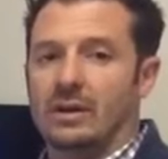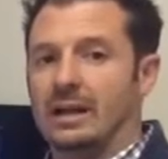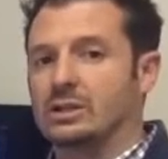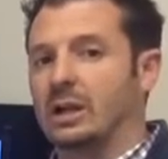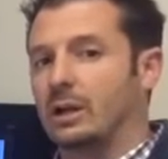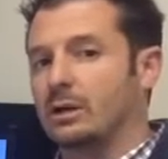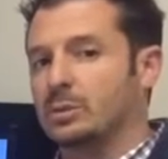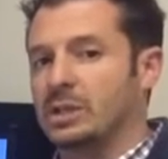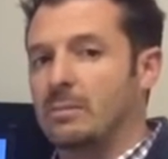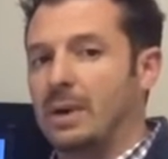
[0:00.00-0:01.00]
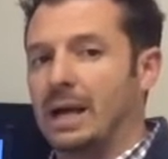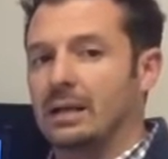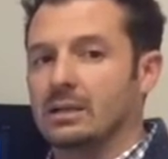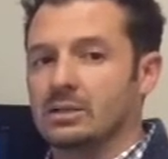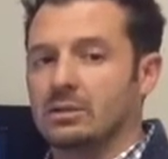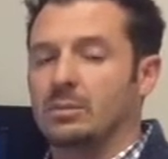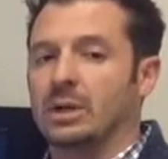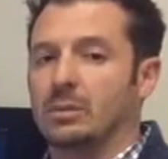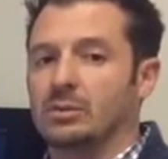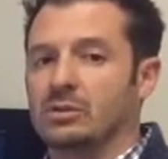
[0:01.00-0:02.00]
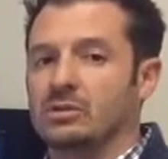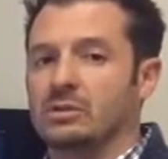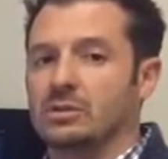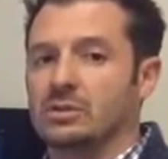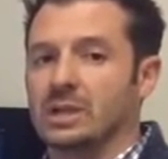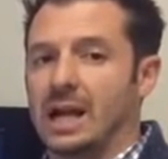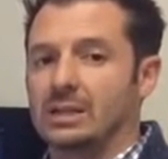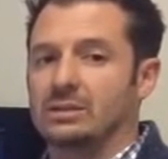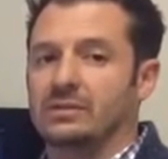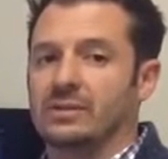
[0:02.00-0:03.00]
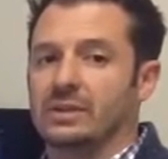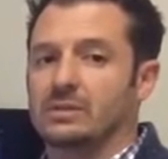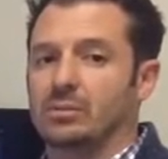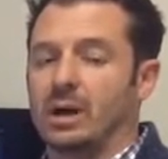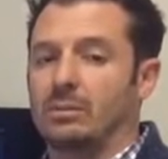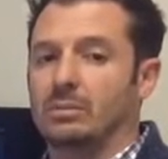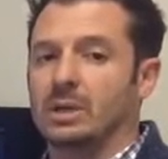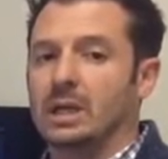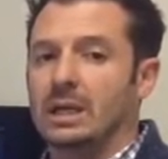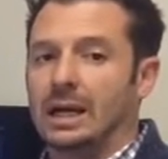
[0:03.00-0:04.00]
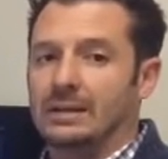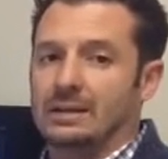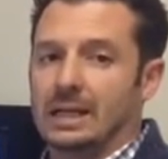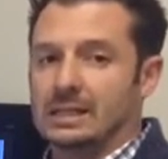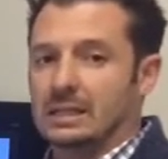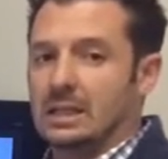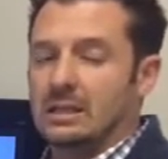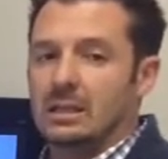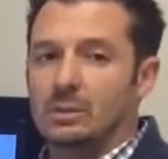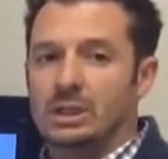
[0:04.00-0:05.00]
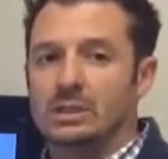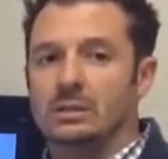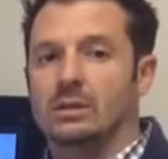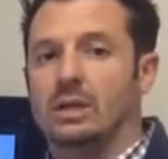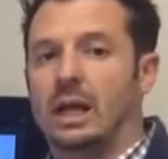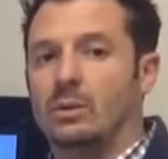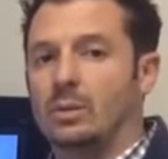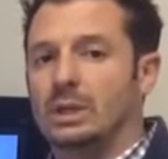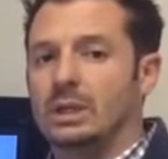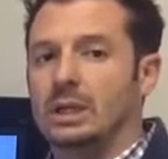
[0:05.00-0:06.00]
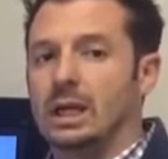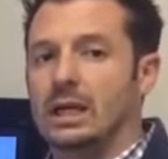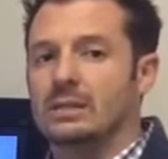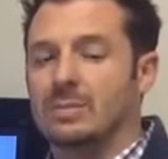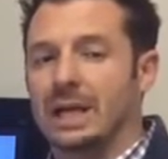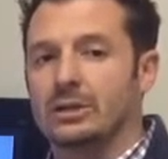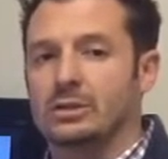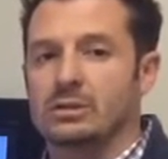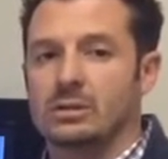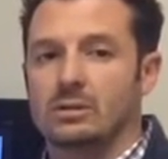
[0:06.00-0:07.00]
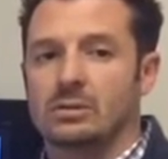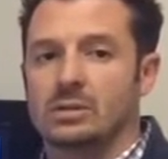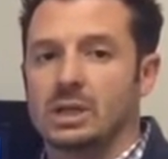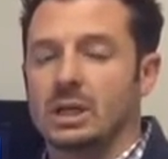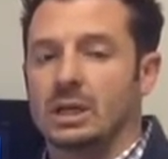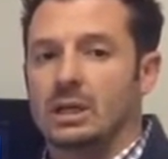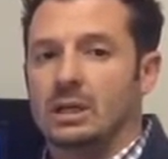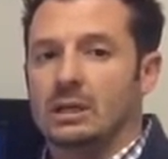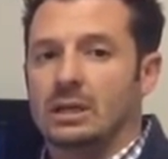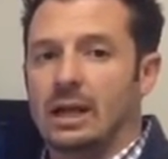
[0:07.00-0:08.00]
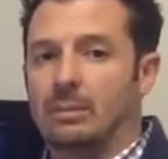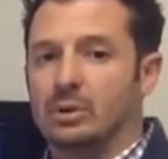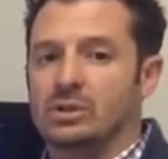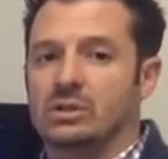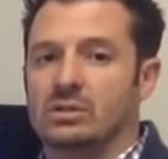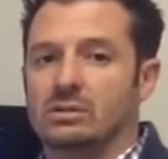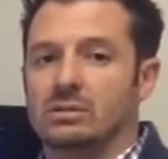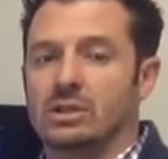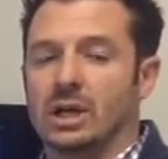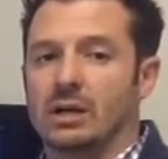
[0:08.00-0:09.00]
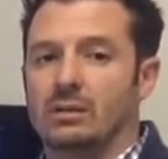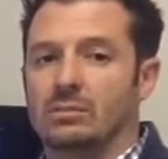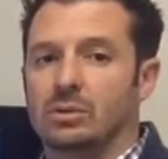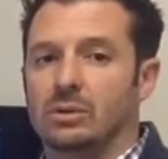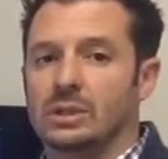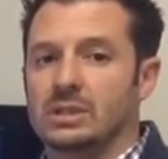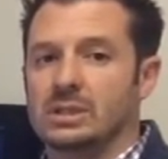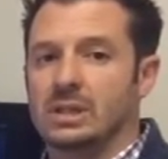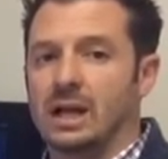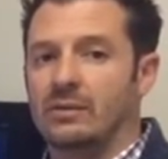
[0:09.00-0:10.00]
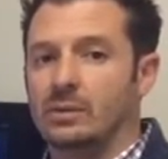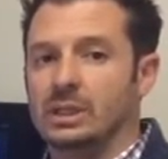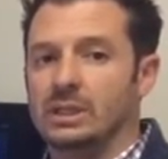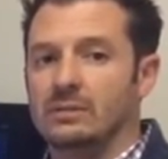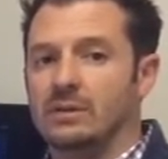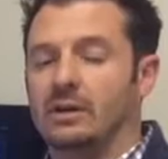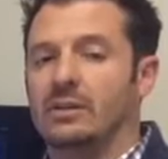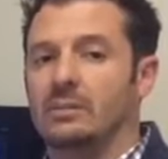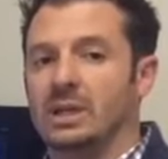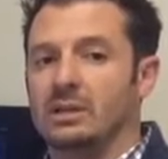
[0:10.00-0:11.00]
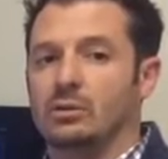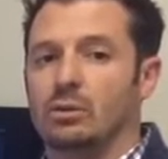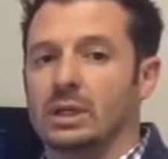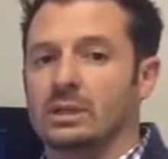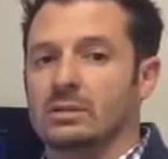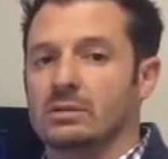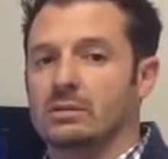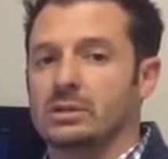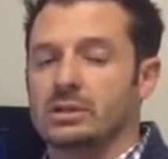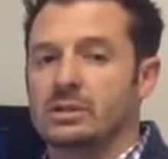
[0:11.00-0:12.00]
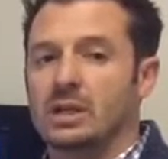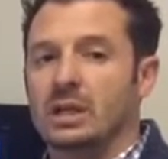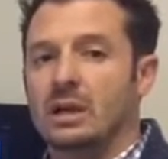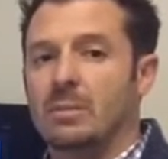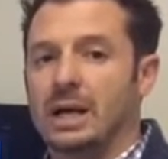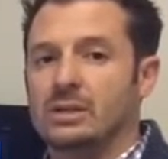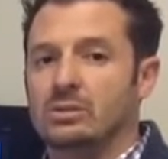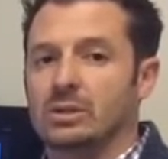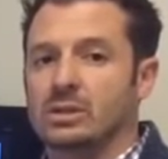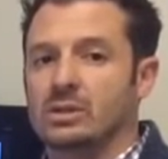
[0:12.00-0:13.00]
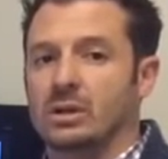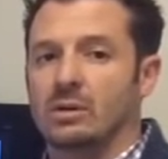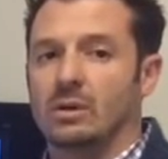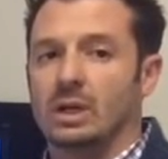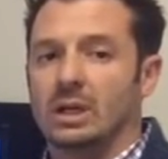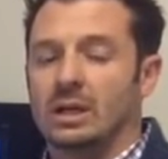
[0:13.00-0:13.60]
actually got 100% buy-in because they're coming up with the solutions to actually fix the problem. I think that's a key thing we need to look at. We as managers and owners cannot push the solution on our employees and staff. We need to involve them in creating the solutions, and by doing so,